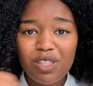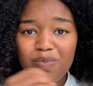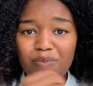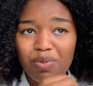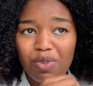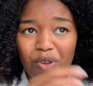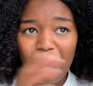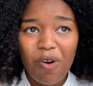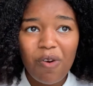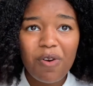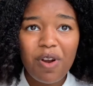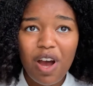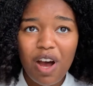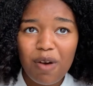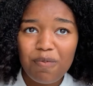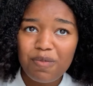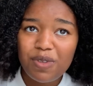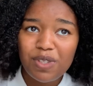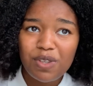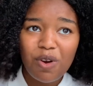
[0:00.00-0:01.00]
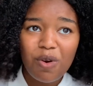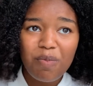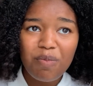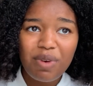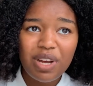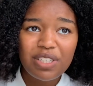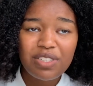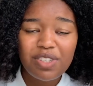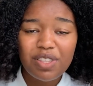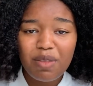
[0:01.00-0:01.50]
blown up so
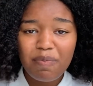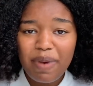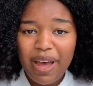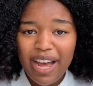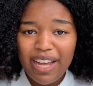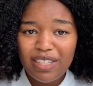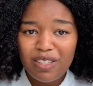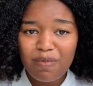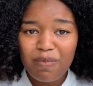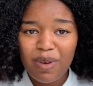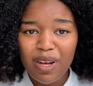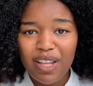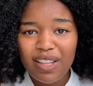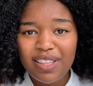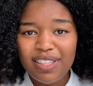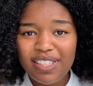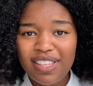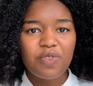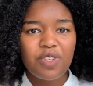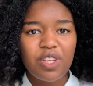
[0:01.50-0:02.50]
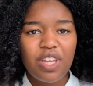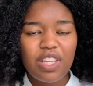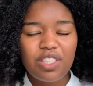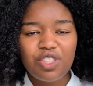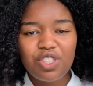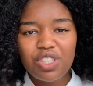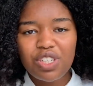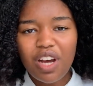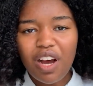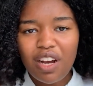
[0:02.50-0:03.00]
much in the past months, and
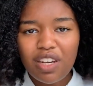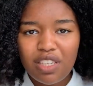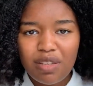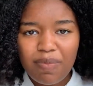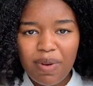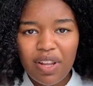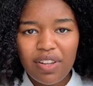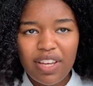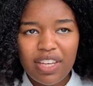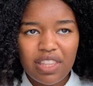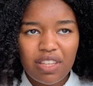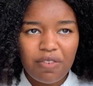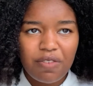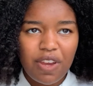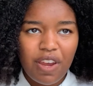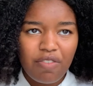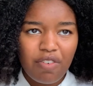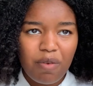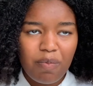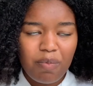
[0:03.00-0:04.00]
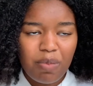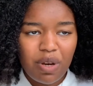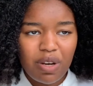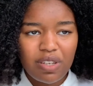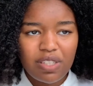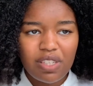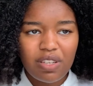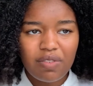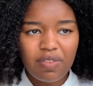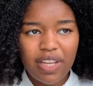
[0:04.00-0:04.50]
she talks about like the favorite
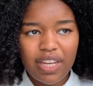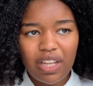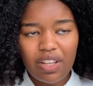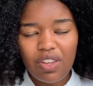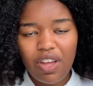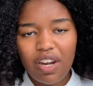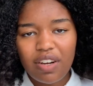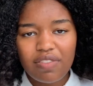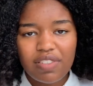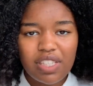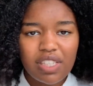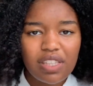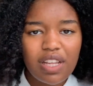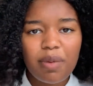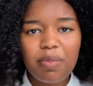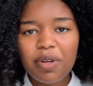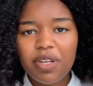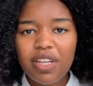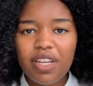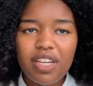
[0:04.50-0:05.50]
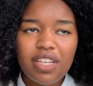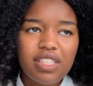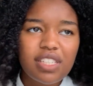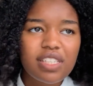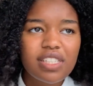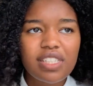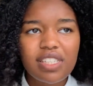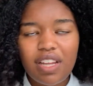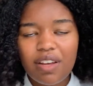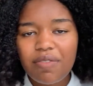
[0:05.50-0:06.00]
books of like a lot of celebrities
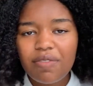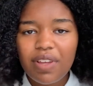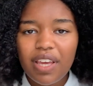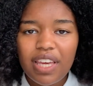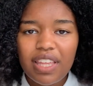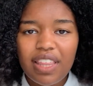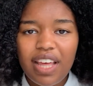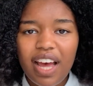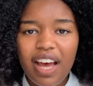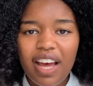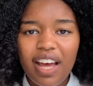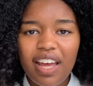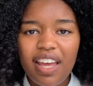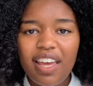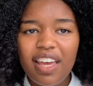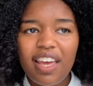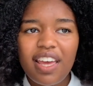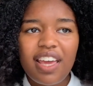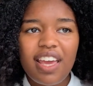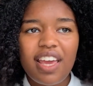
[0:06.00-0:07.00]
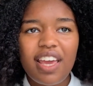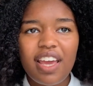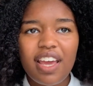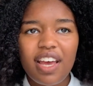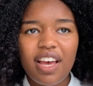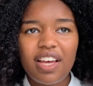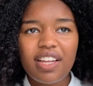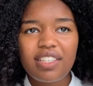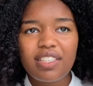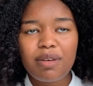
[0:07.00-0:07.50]
and stuff like that,
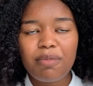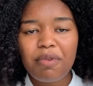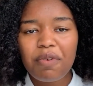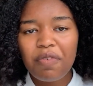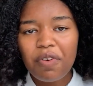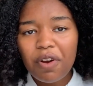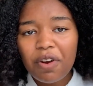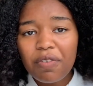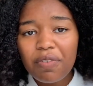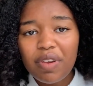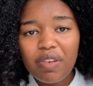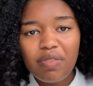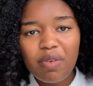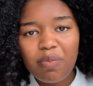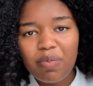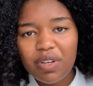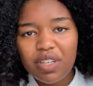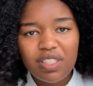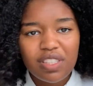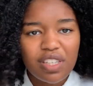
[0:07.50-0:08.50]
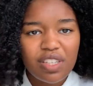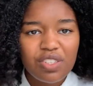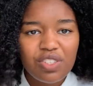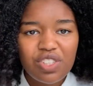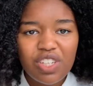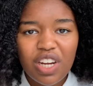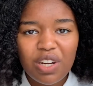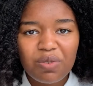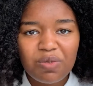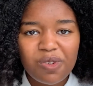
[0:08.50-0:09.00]
and some of her favorite books in
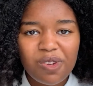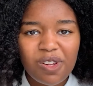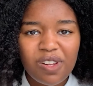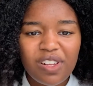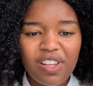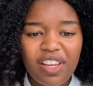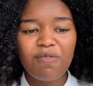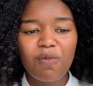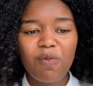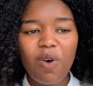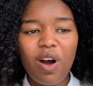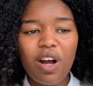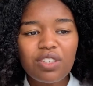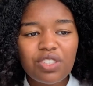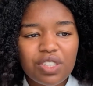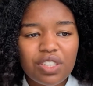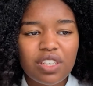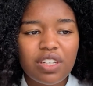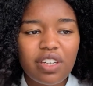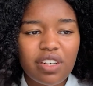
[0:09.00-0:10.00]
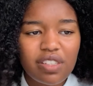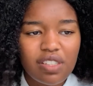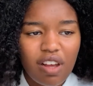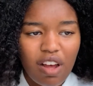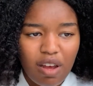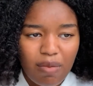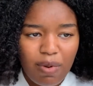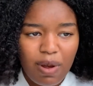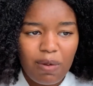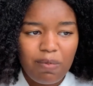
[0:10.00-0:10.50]
general. Watching her
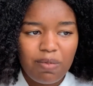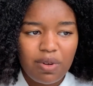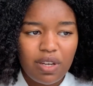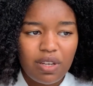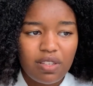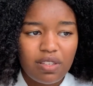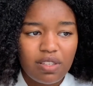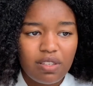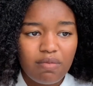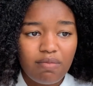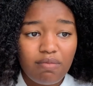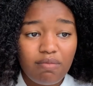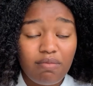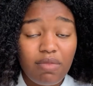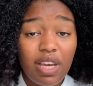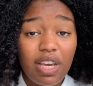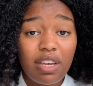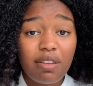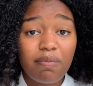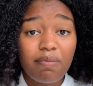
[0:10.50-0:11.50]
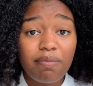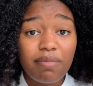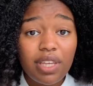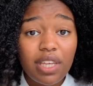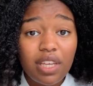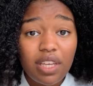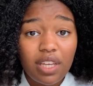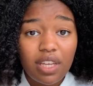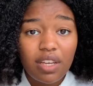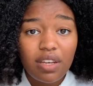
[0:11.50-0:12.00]
talk about books made
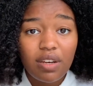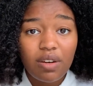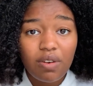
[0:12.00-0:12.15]
me